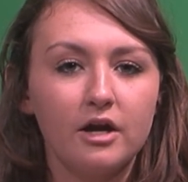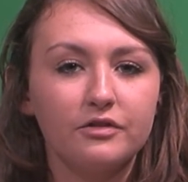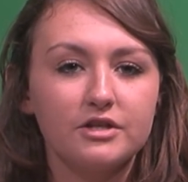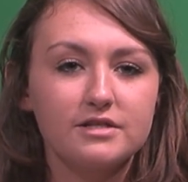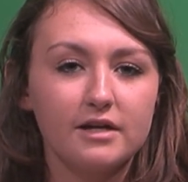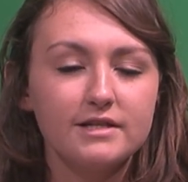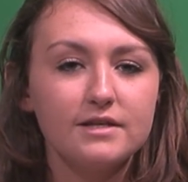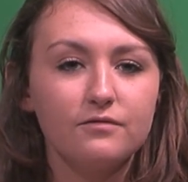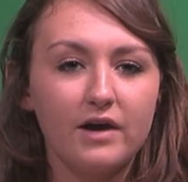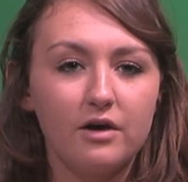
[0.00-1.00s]
Their studies
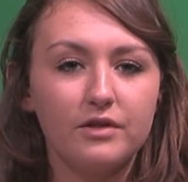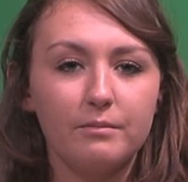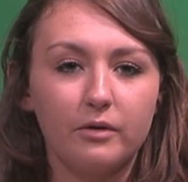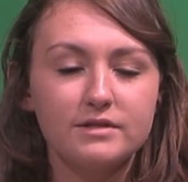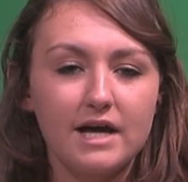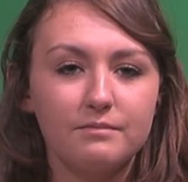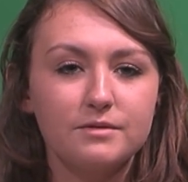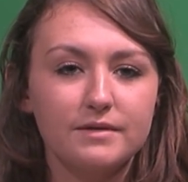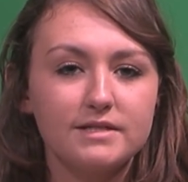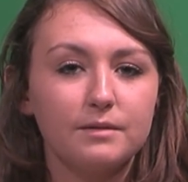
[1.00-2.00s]
have found that most
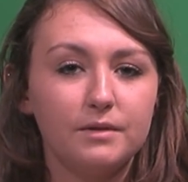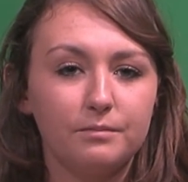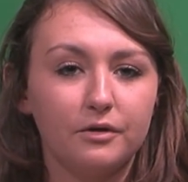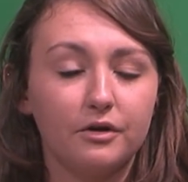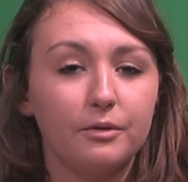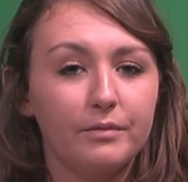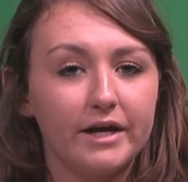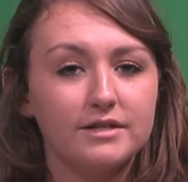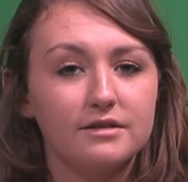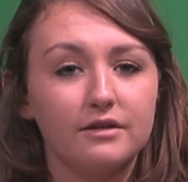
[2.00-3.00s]
optimistic people, compared to the